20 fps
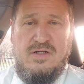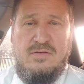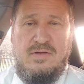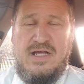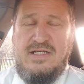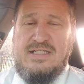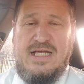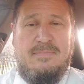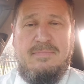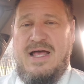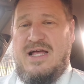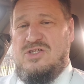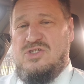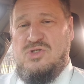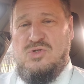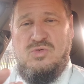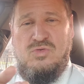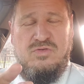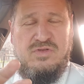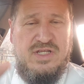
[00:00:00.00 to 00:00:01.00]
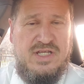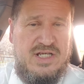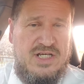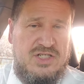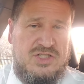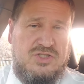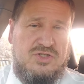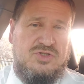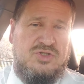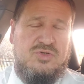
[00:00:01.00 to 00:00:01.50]
because I'm not doing
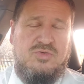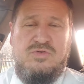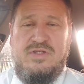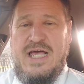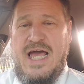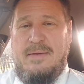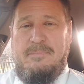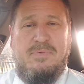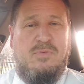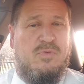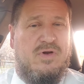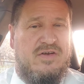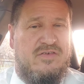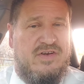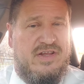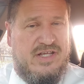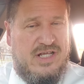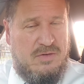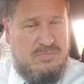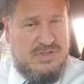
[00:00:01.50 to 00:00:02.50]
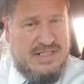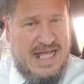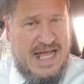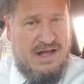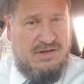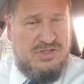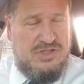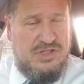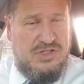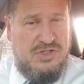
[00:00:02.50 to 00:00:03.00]
this or doing that. But what it really comes
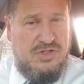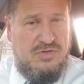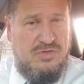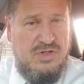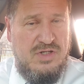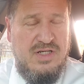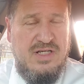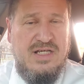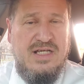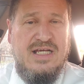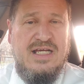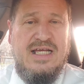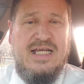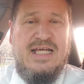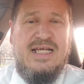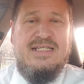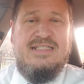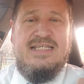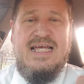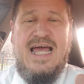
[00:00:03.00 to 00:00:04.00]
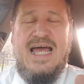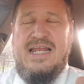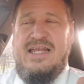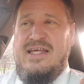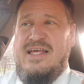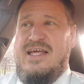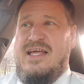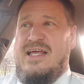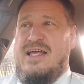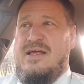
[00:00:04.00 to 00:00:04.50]
down to is that
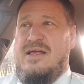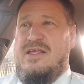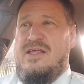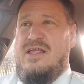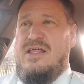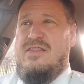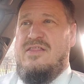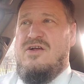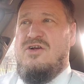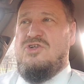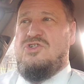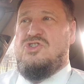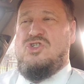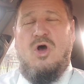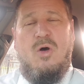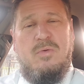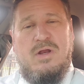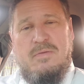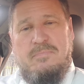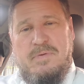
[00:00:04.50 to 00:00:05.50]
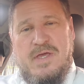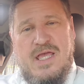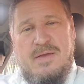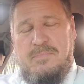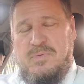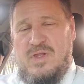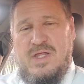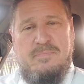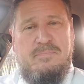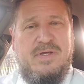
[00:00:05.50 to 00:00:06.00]
there are so many
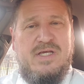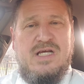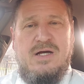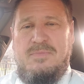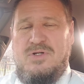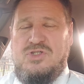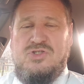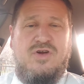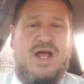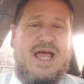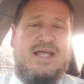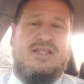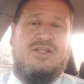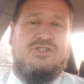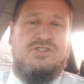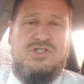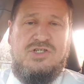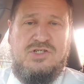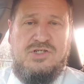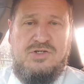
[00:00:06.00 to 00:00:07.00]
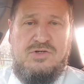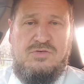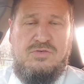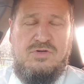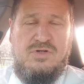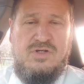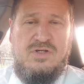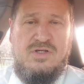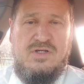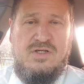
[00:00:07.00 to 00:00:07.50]
people that become attracted to you
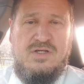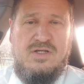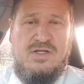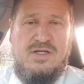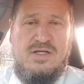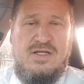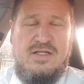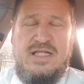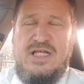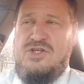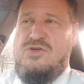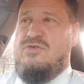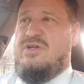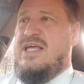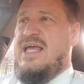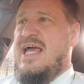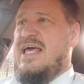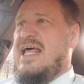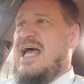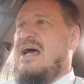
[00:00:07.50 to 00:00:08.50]
that you can't